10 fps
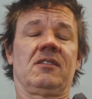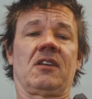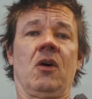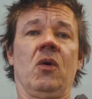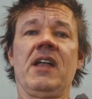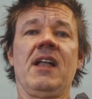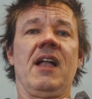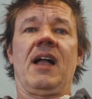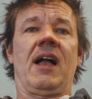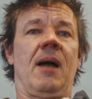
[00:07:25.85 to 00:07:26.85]
So,
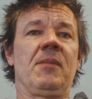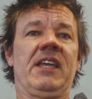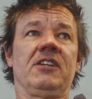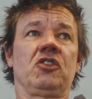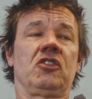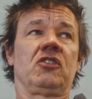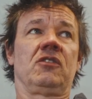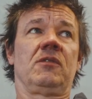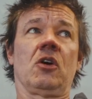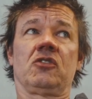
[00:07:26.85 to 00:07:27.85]
I mean, it
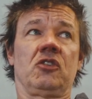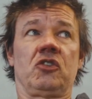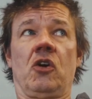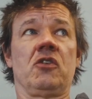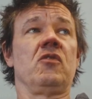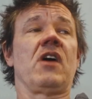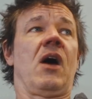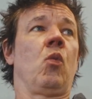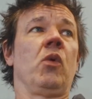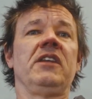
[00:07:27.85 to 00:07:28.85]
just goes to show you
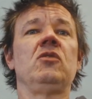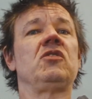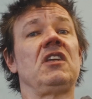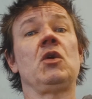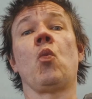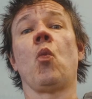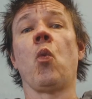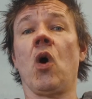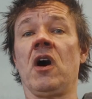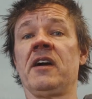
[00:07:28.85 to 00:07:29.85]
that when you see
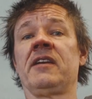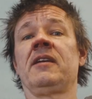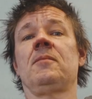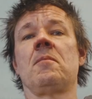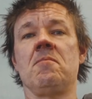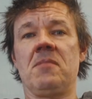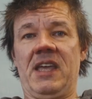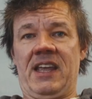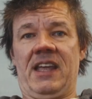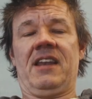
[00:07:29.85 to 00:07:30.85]
1
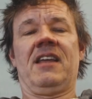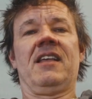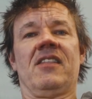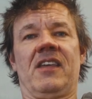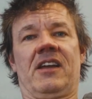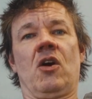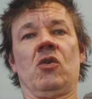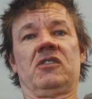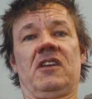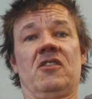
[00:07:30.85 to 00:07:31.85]
minute that
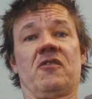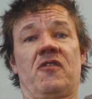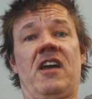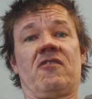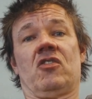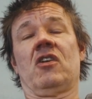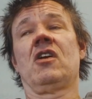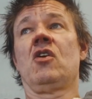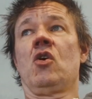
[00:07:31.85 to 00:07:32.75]
goes in your favor,